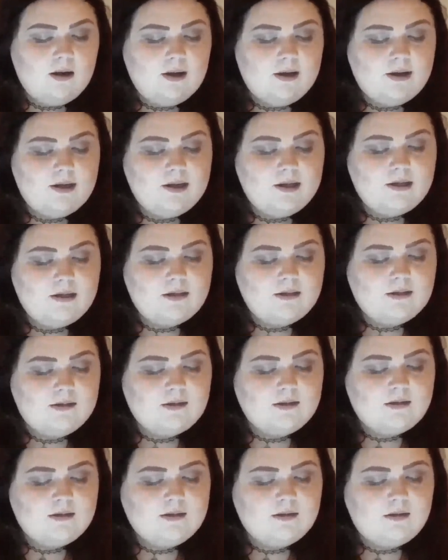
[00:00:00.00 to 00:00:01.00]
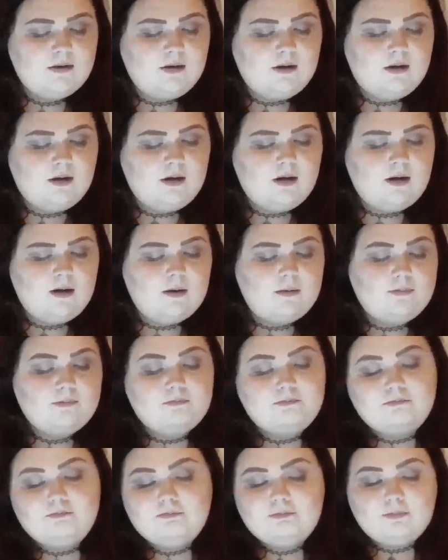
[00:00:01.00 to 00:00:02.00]
is, um,
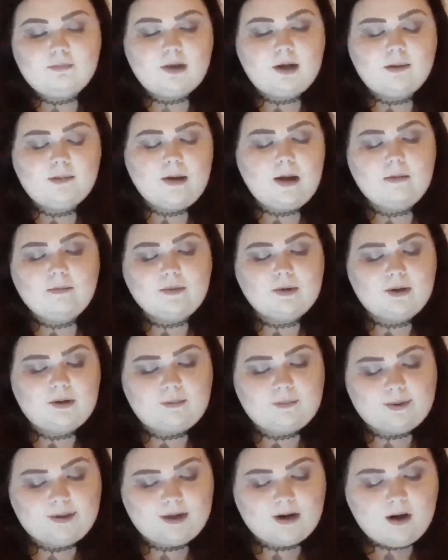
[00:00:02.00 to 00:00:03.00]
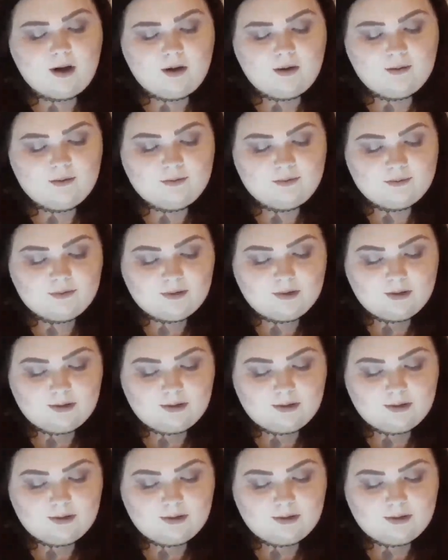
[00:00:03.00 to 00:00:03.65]
I'm gonna read off.